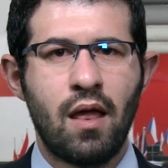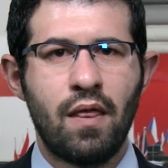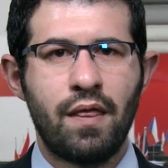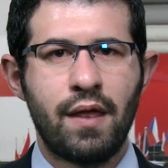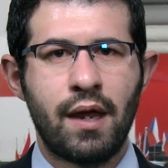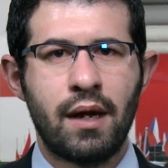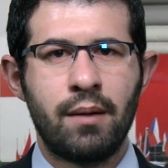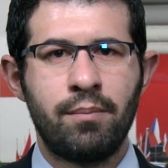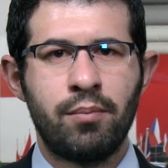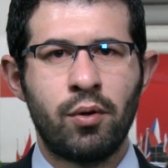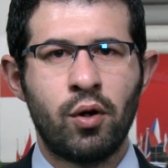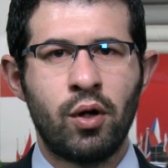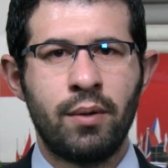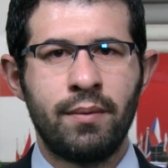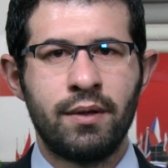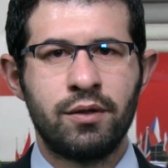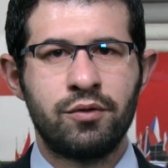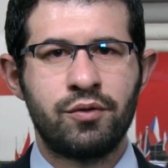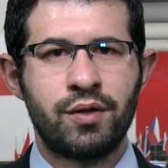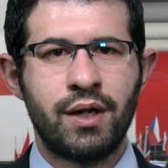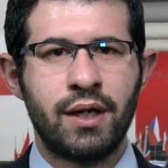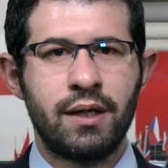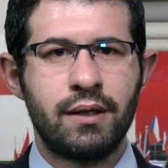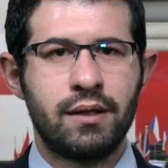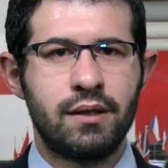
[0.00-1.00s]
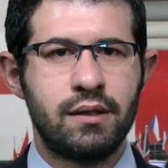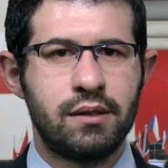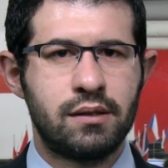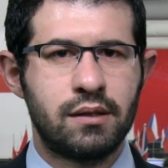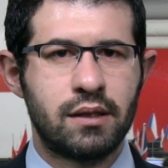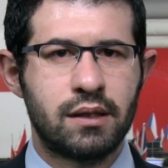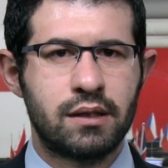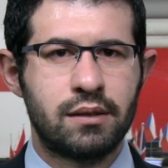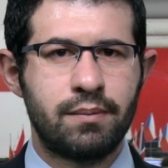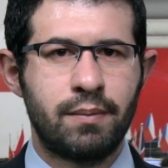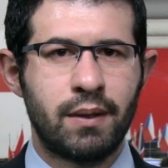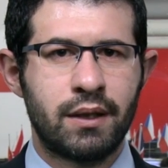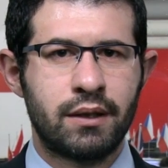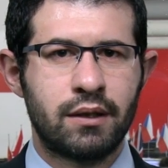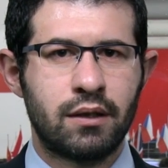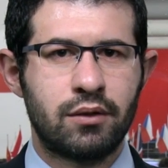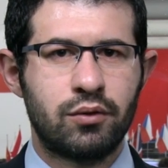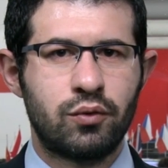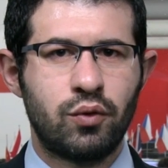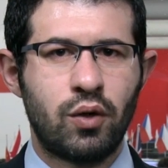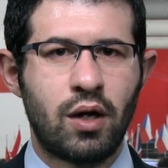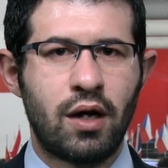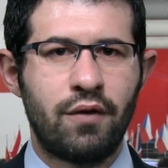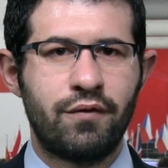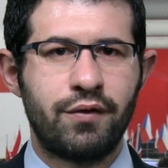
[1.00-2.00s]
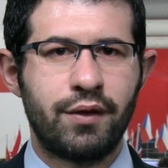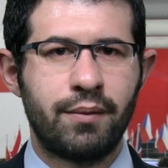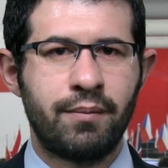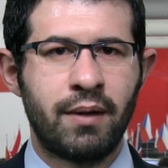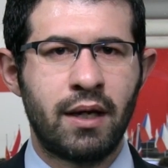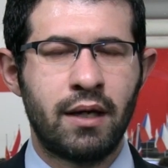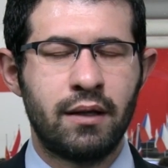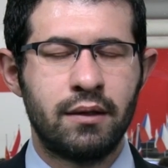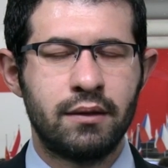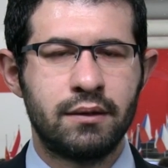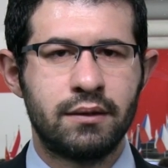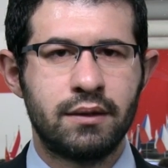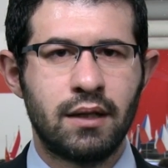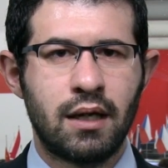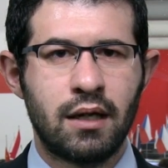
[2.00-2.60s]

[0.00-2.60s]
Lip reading: The unemployment rate is expected to have remained